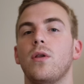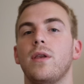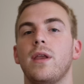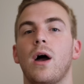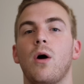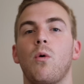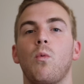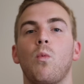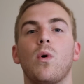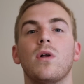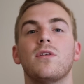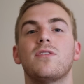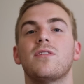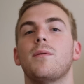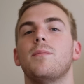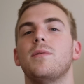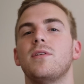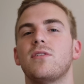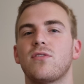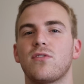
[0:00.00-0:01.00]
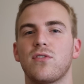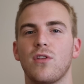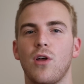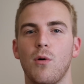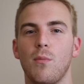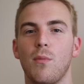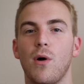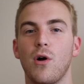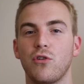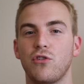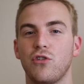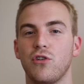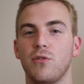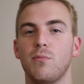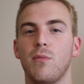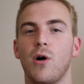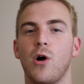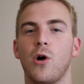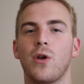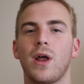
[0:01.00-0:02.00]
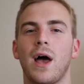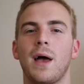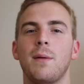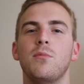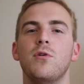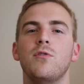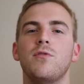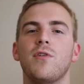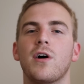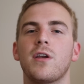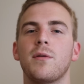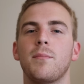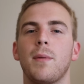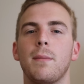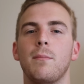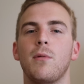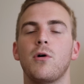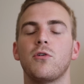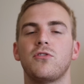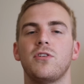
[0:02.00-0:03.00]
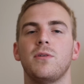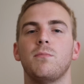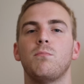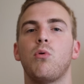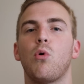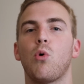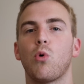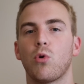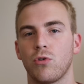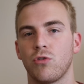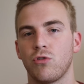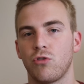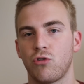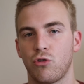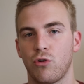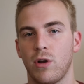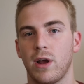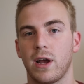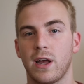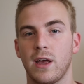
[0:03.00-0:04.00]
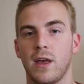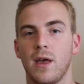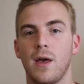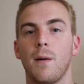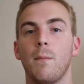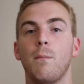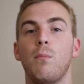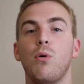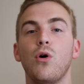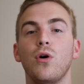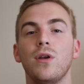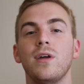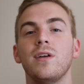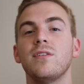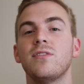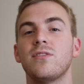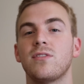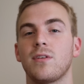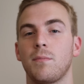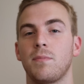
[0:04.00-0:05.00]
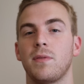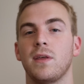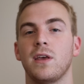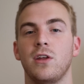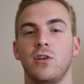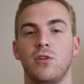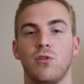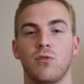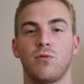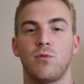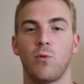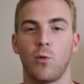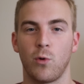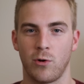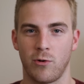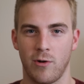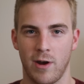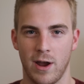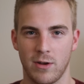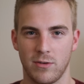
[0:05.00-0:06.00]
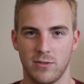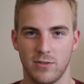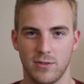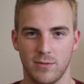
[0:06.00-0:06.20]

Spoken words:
Now, once I'm in slow motion mode, I move on to my most important trick, putting something in your foreground.